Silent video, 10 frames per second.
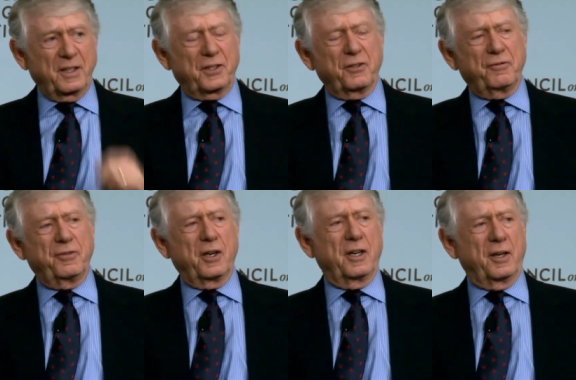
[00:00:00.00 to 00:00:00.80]
it's a
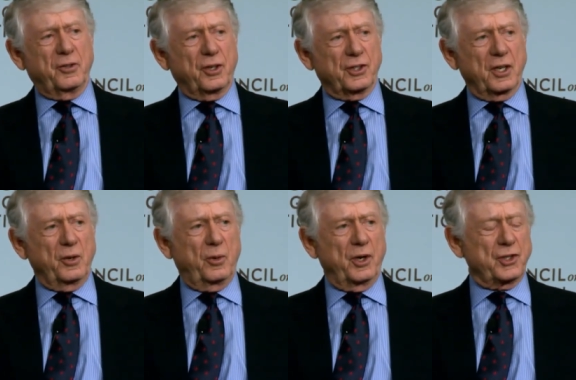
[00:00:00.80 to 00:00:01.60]
very interesting
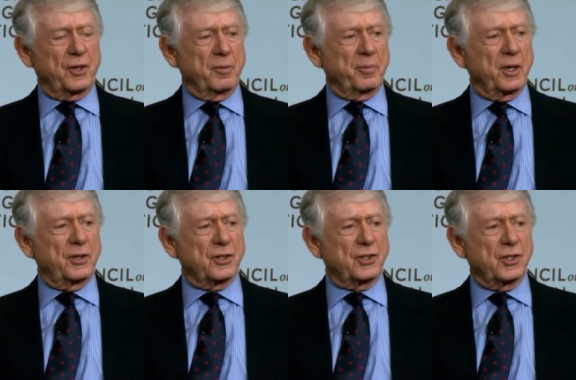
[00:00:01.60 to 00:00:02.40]
question
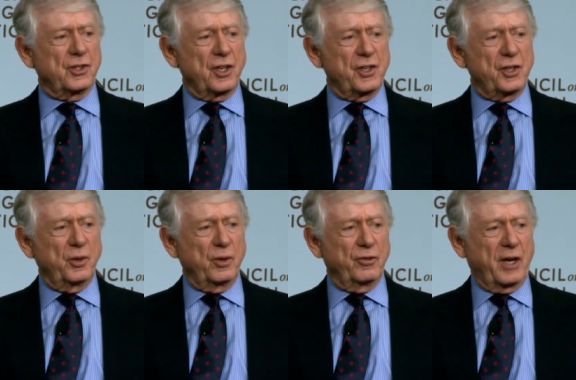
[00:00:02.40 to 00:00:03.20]
because this
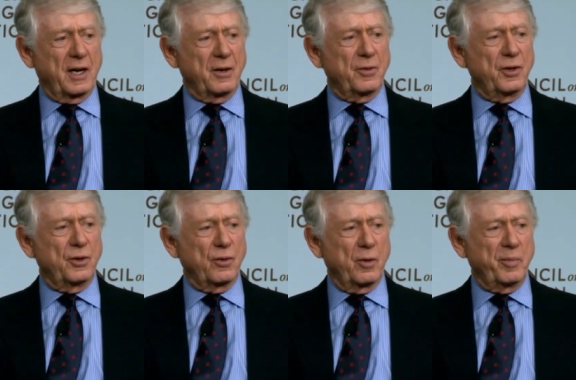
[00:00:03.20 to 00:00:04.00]
issue of how do
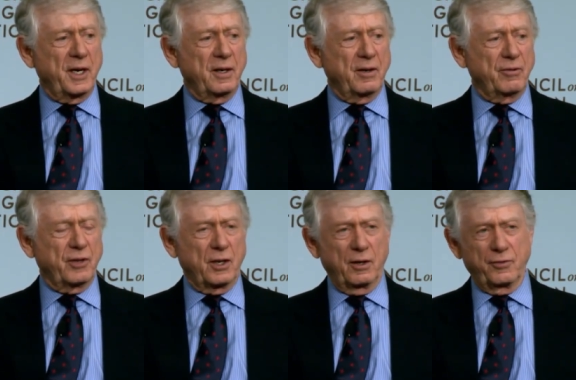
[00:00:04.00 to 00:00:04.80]
you remain
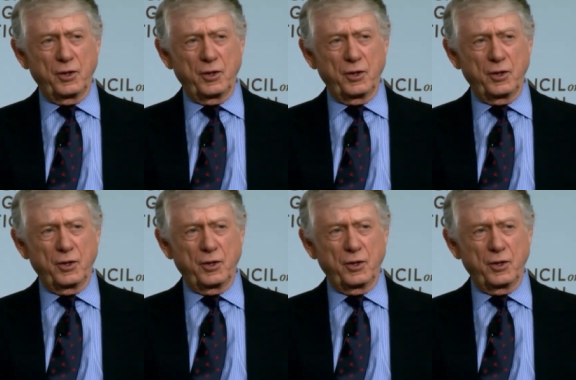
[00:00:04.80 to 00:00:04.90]
involved?